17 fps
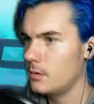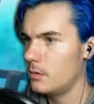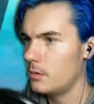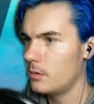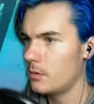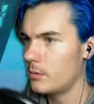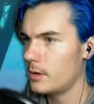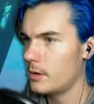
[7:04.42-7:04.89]

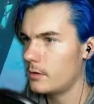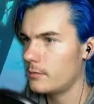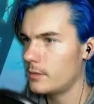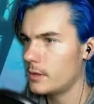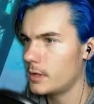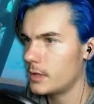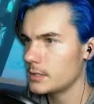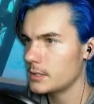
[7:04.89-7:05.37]
the way over
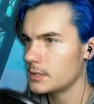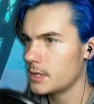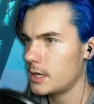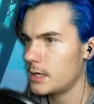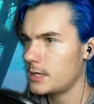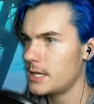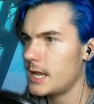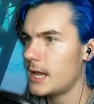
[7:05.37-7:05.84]
the other
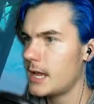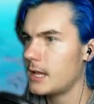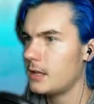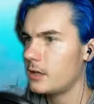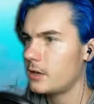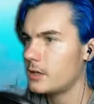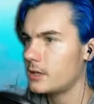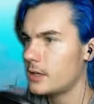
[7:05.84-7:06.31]
side. Yeah,
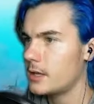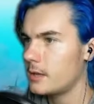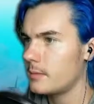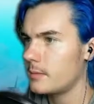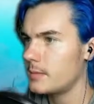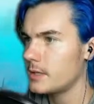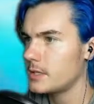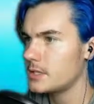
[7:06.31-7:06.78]
look fuel,
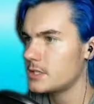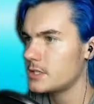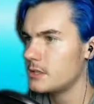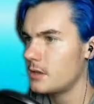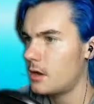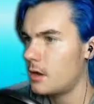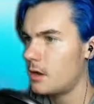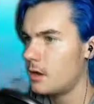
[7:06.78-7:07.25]
at the this.
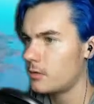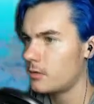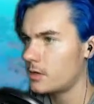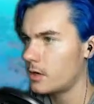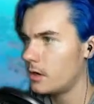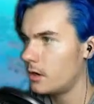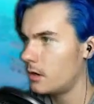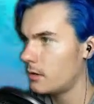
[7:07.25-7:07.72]
Oh
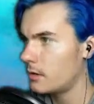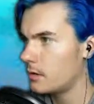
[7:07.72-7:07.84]
god.